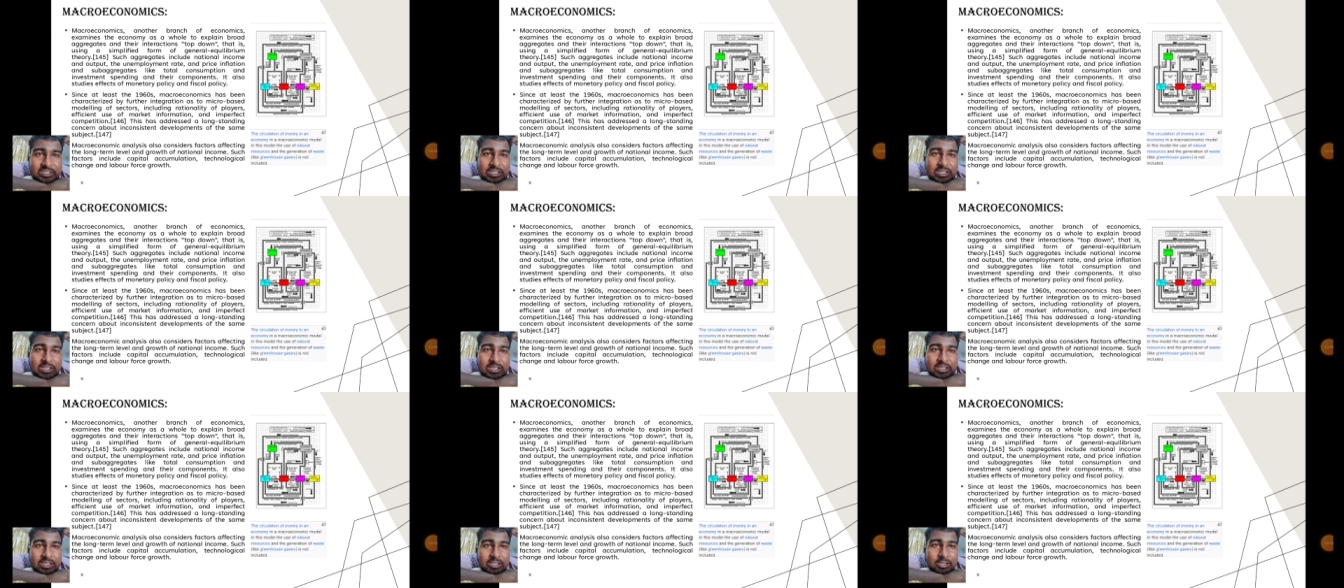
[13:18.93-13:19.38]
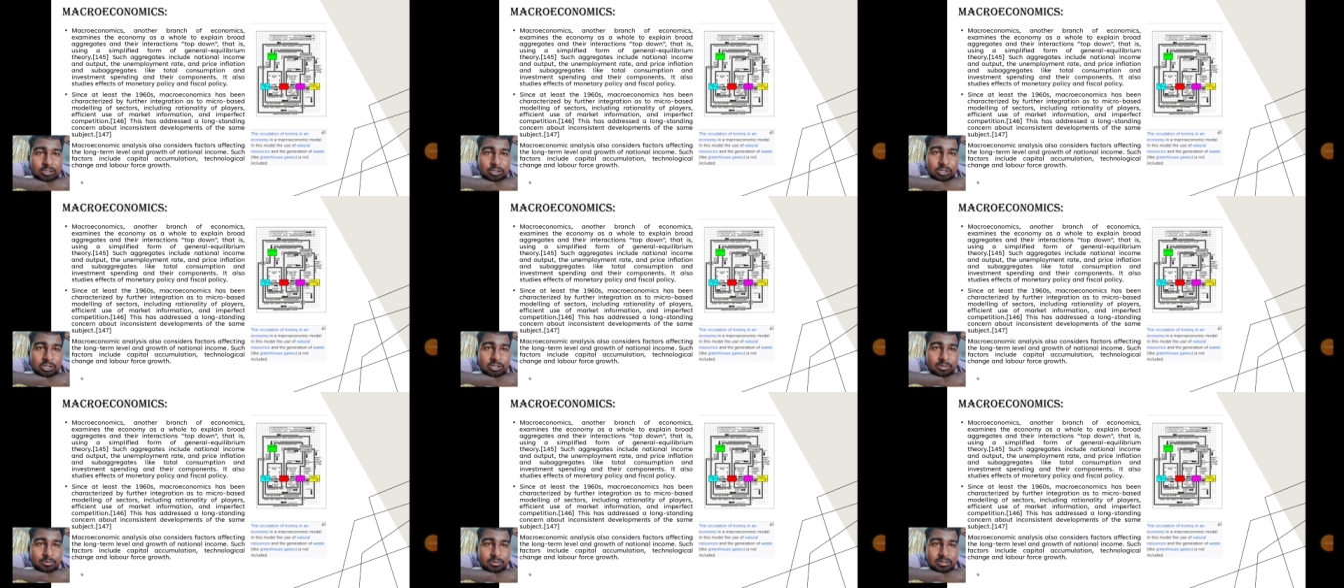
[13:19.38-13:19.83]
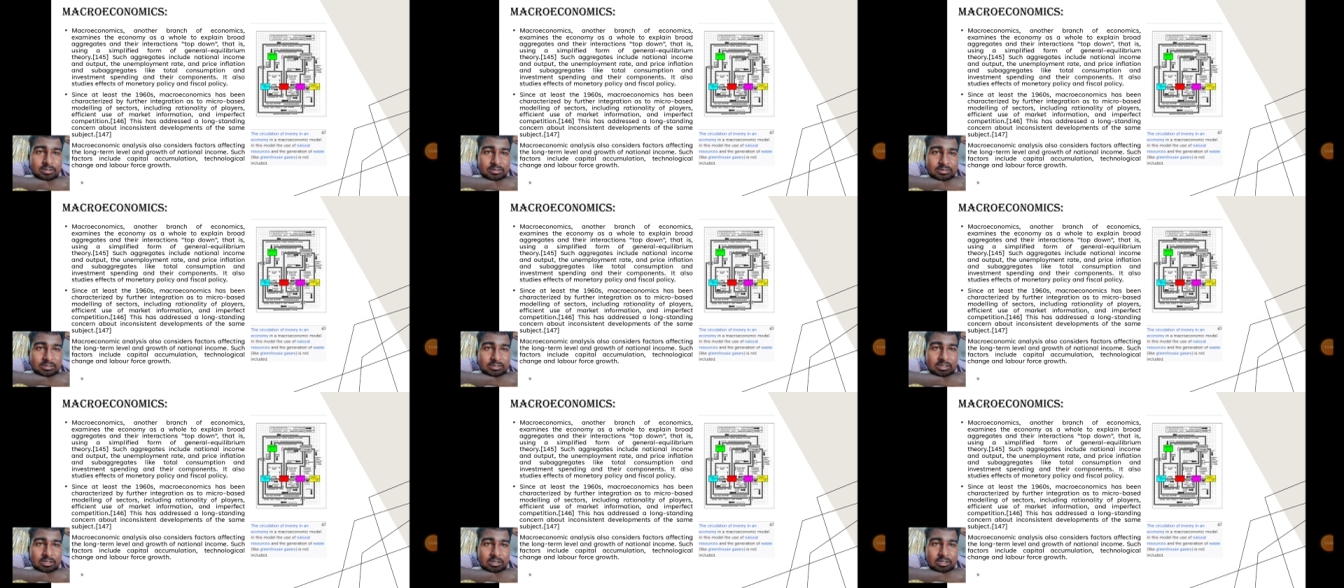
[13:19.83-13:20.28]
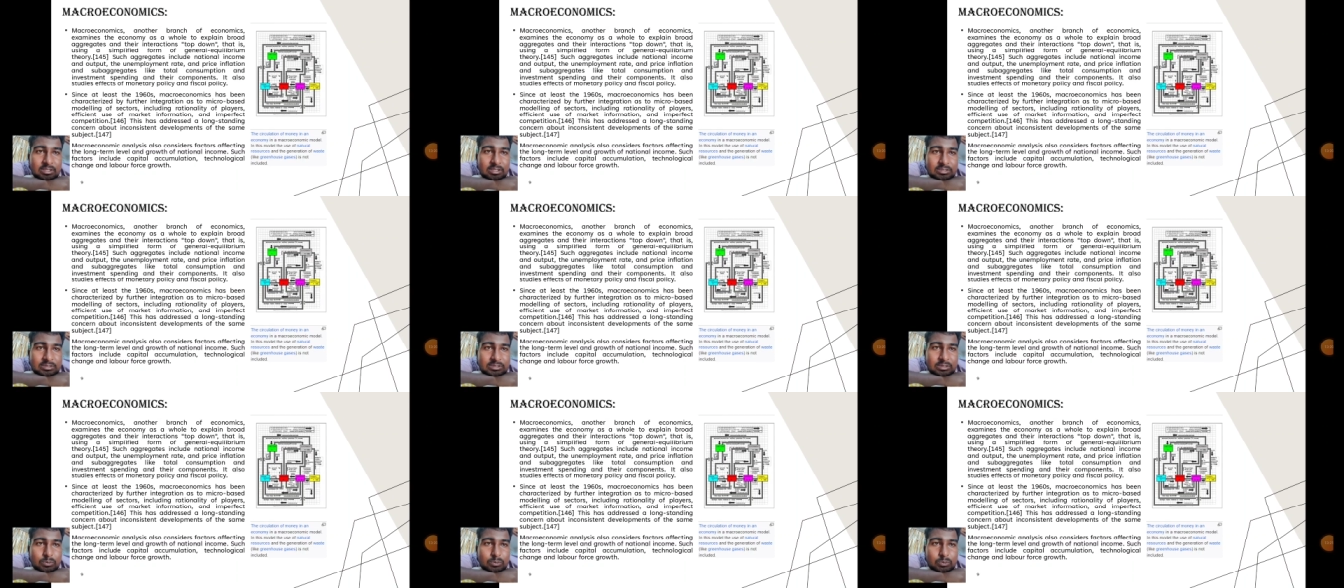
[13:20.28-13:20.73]
economies as a
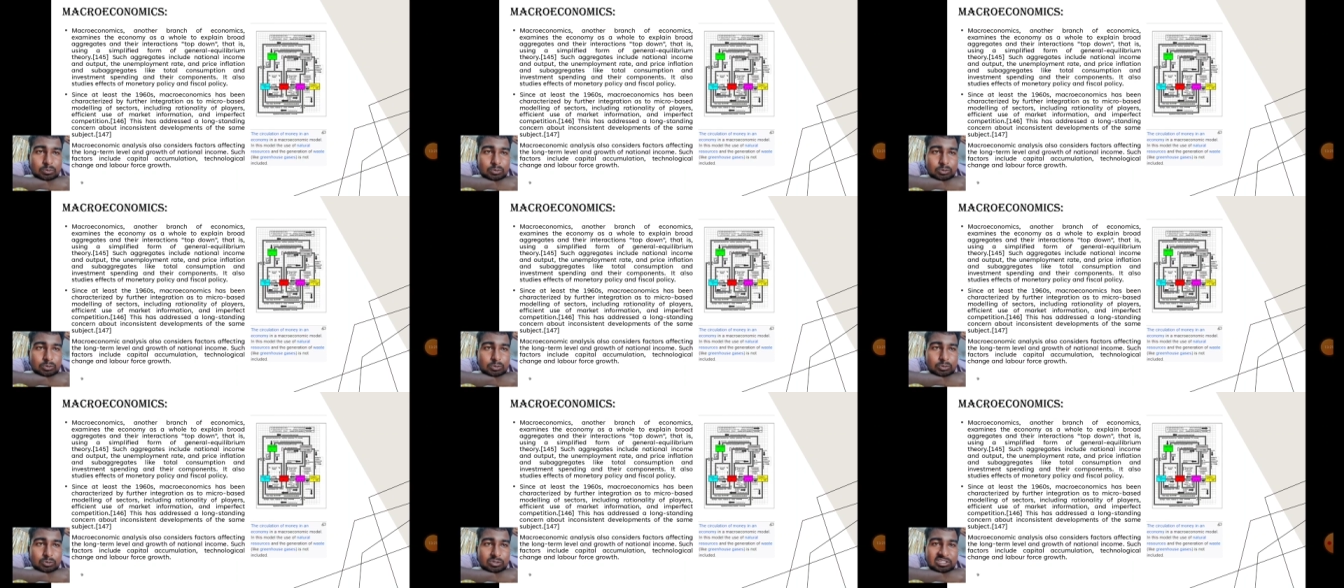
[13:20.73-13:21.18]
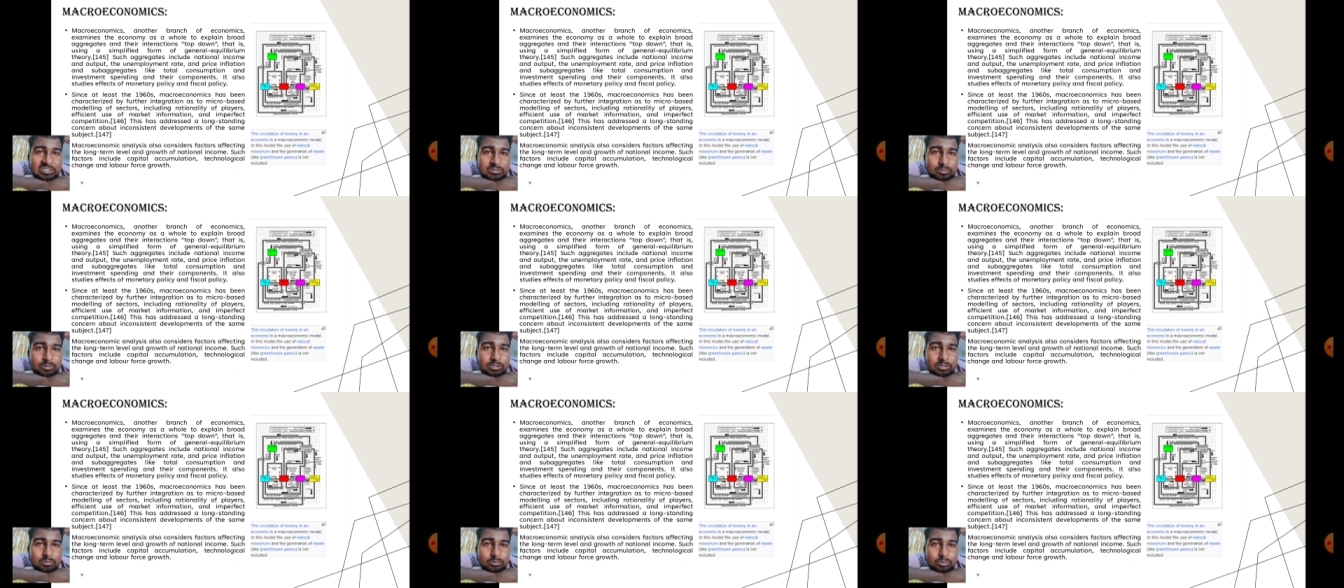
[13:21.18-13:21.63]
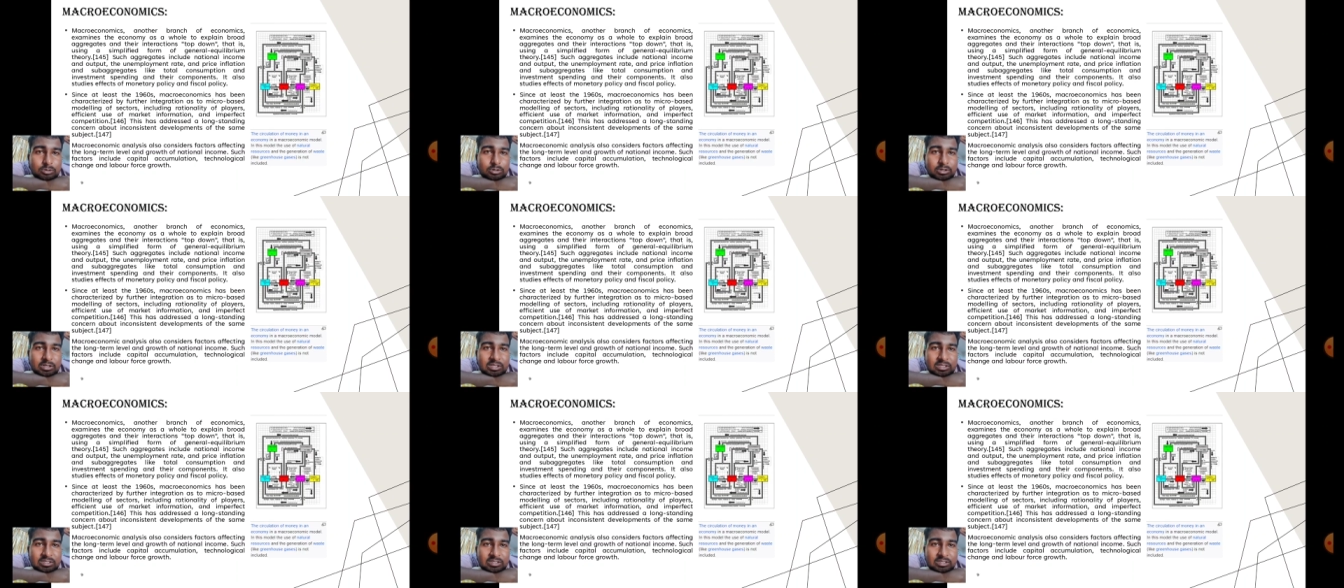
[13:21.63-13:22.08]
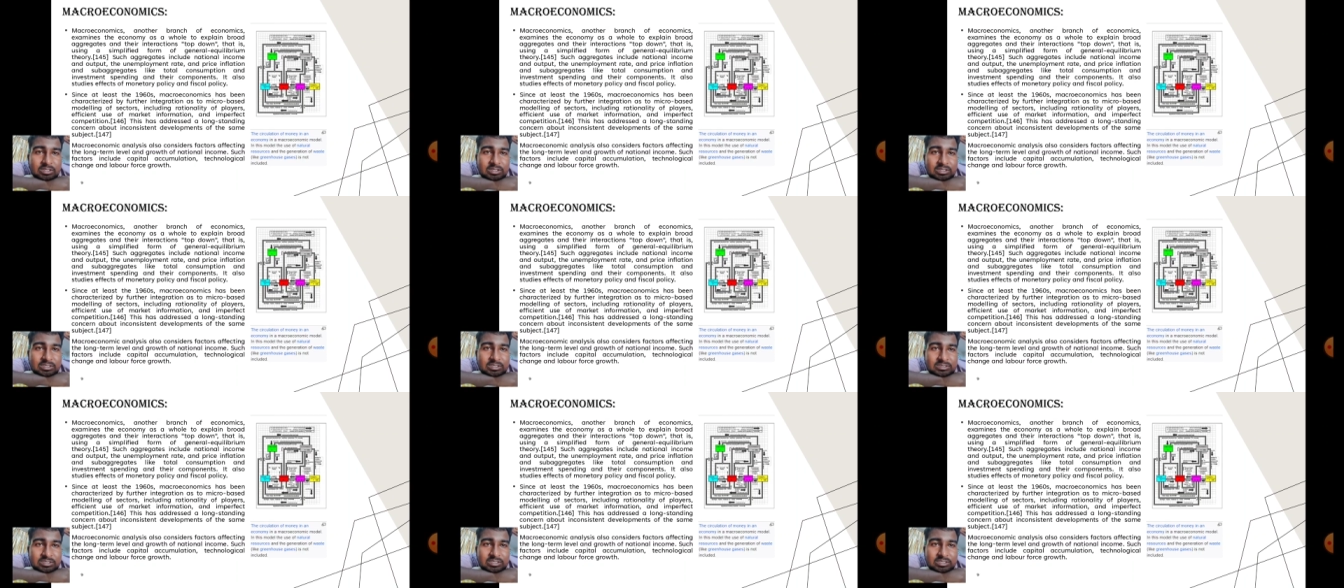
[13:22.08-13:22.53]
whole to explain broad aggregates
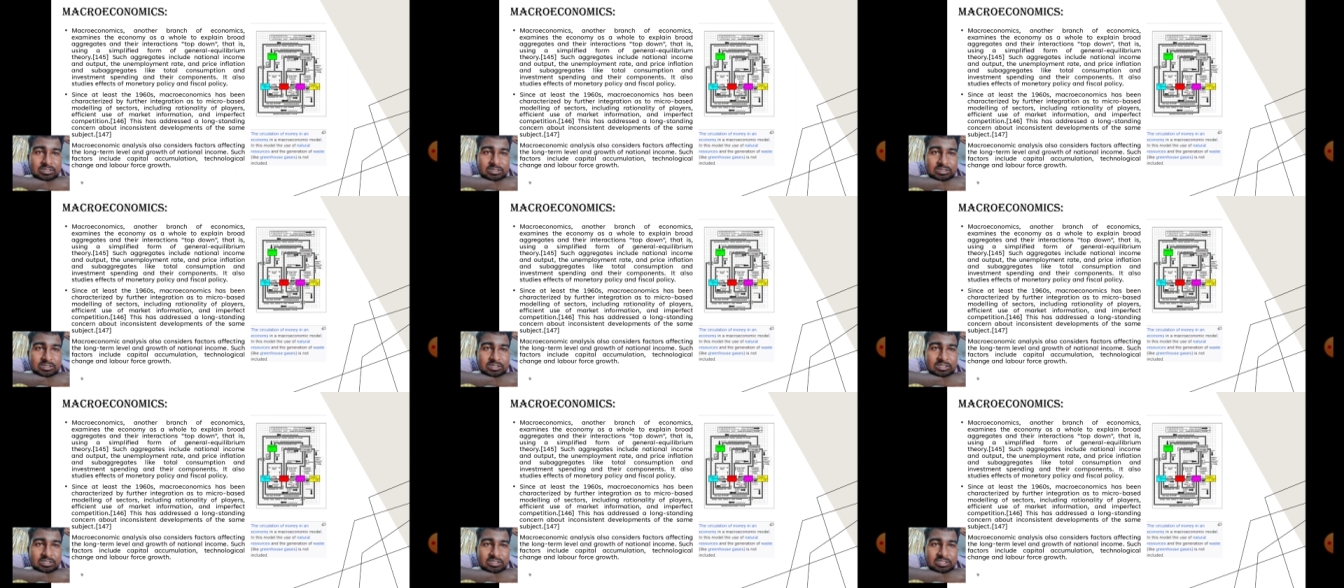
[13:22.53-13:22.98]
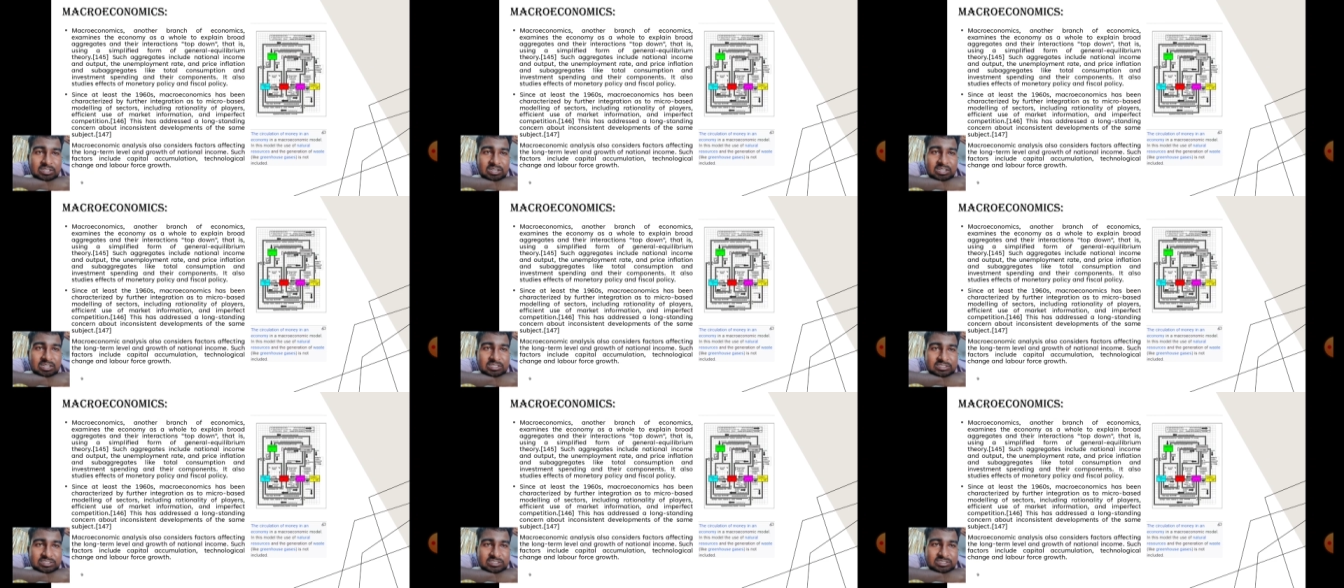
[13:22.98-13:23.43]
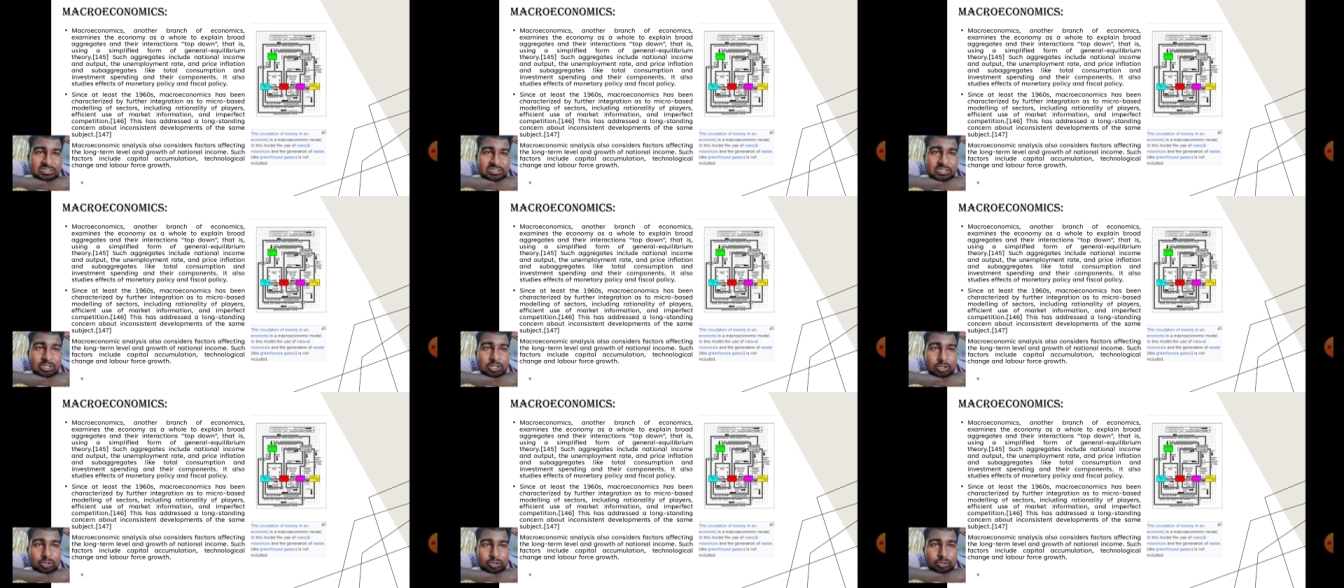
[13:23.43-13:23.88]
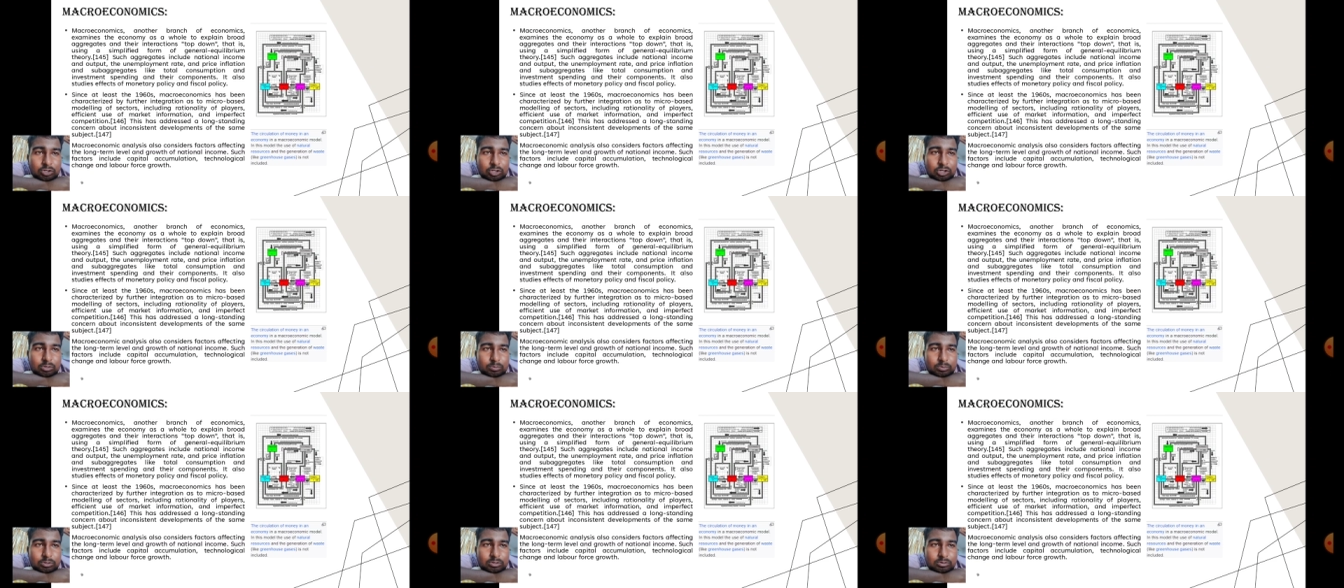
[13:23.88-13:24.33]
and their interactions top
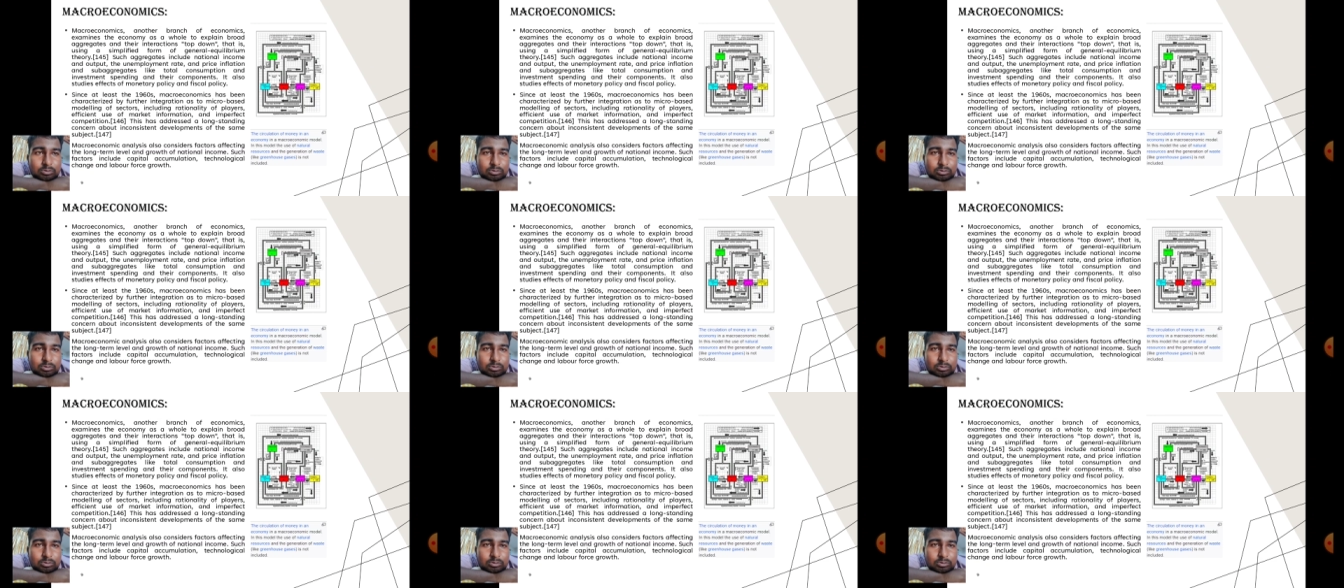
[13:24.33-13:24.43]
down,